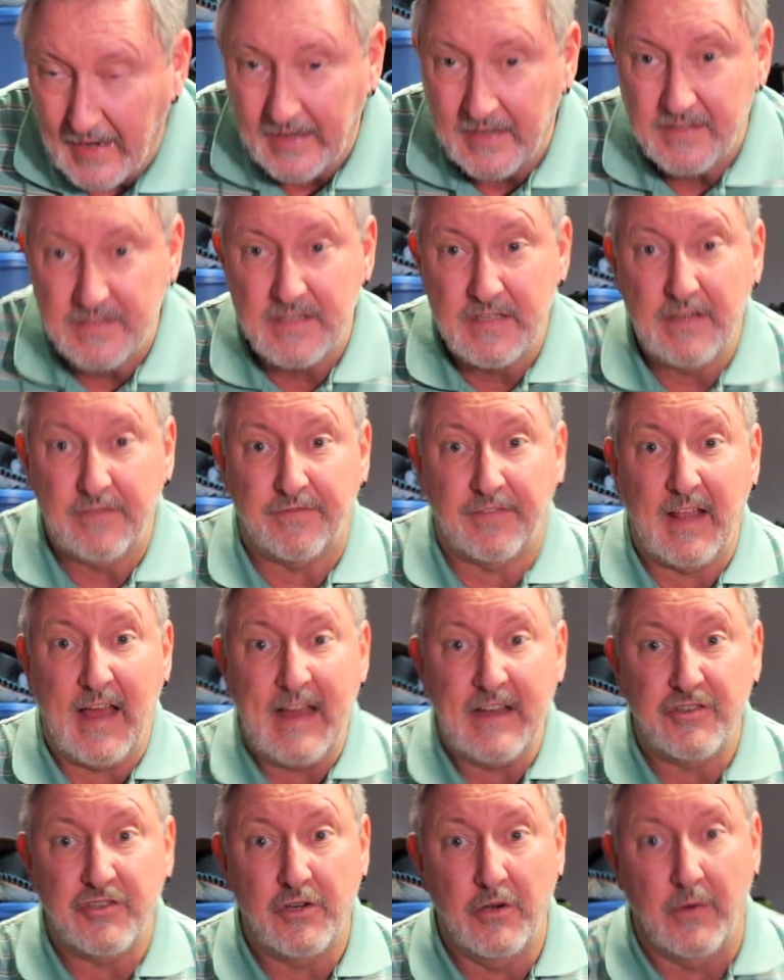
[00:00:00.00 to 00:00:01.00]
can see a
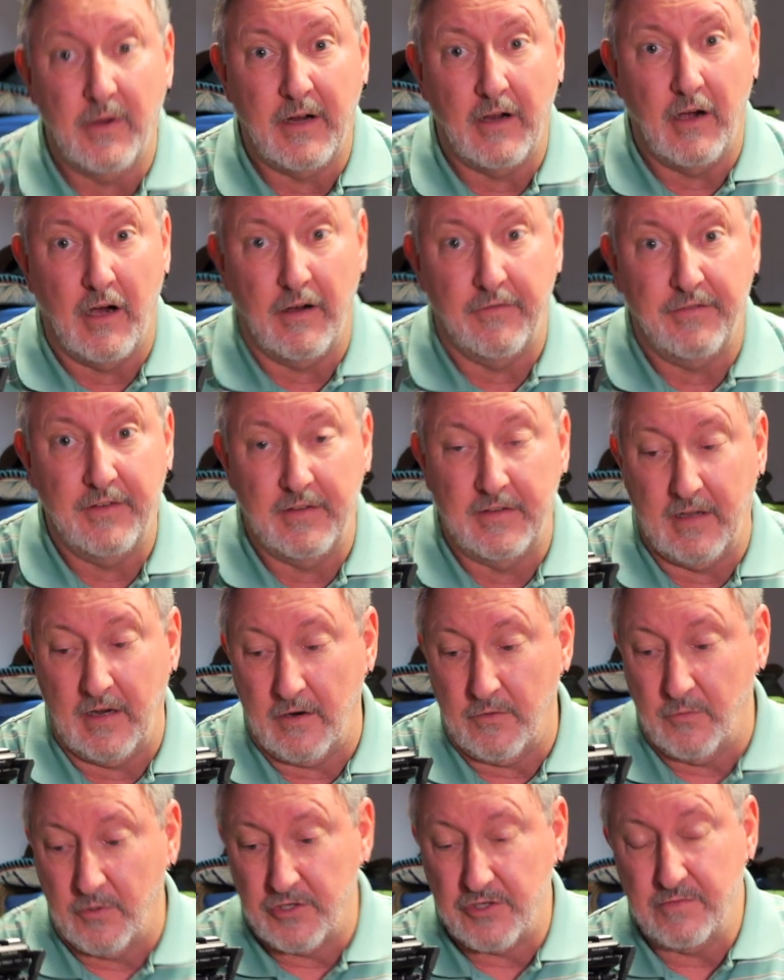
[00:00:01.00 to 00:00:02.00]
flash going off in
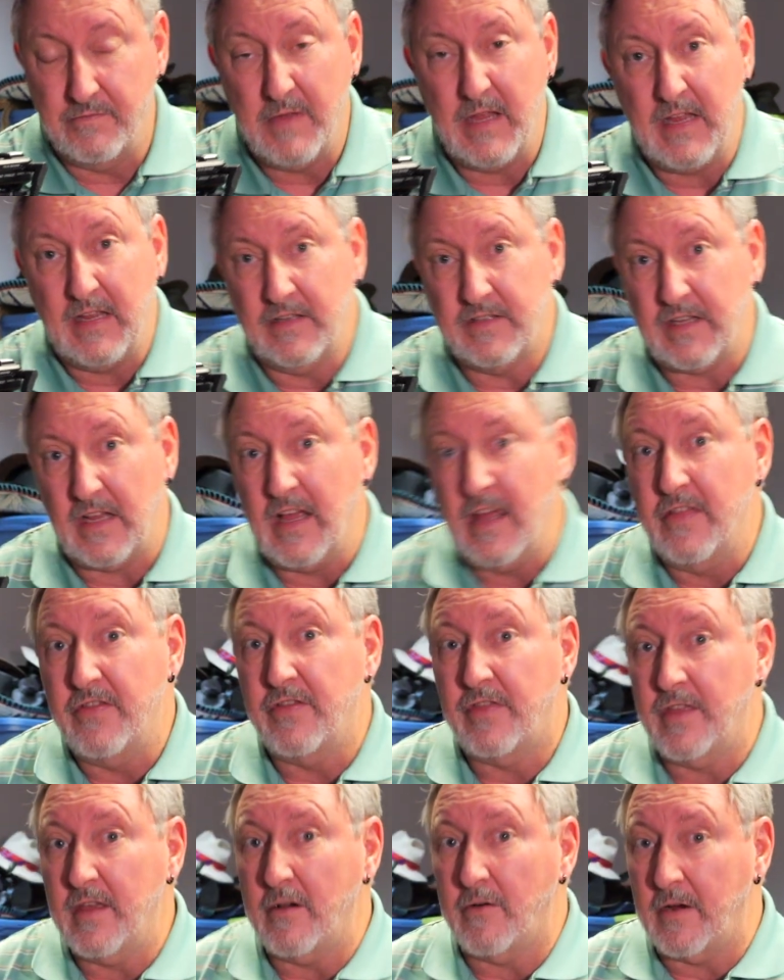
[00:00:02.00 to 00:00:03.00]
there, which means, in
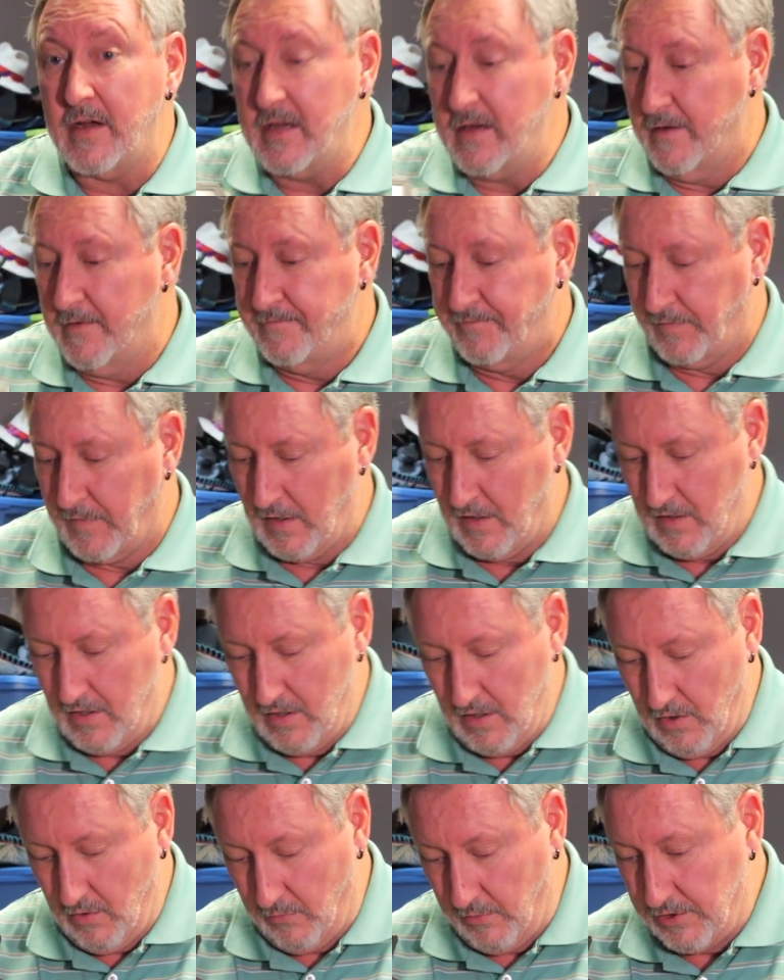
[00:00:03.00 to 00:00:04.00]
theory,
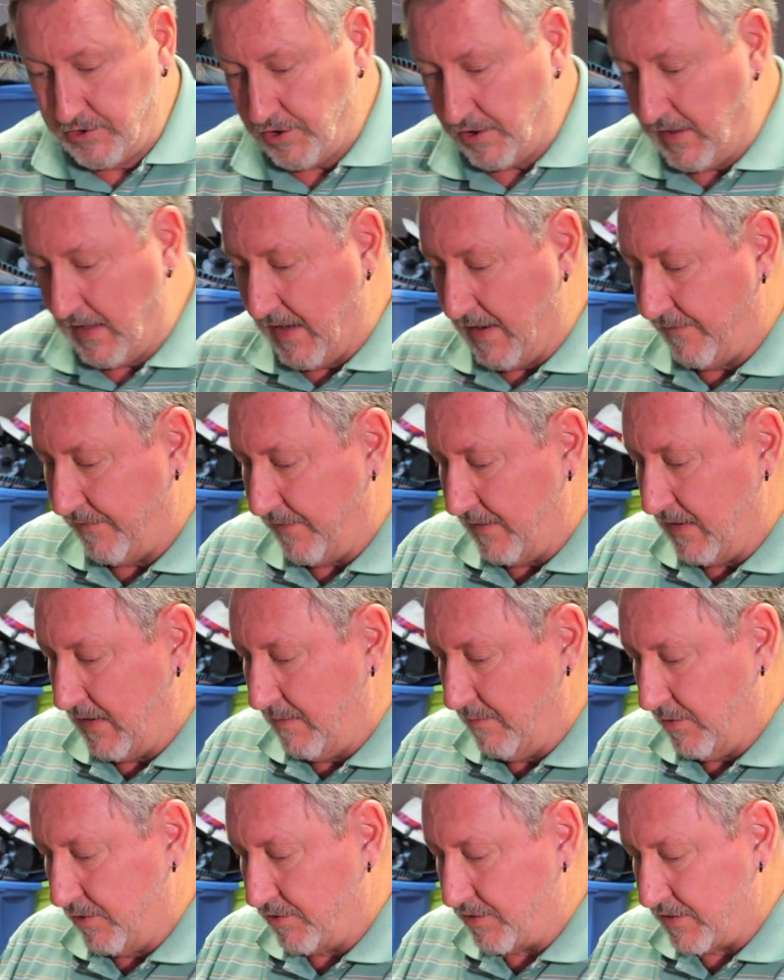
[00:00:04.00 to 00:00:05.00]
we should have
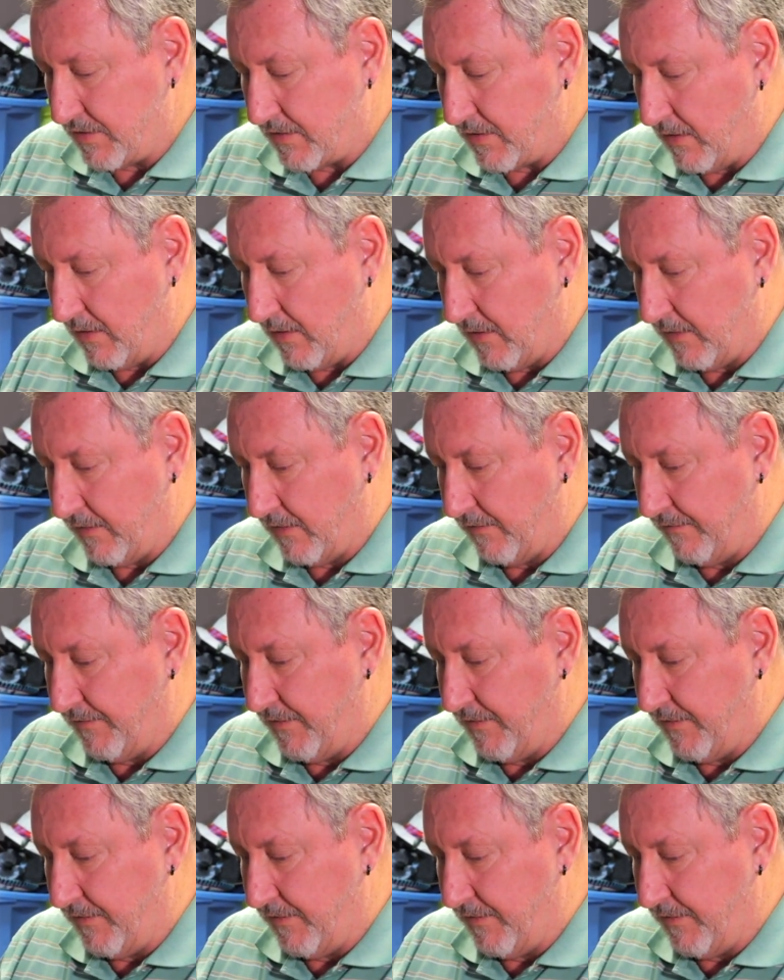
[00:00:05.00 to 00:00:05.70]
images on the film.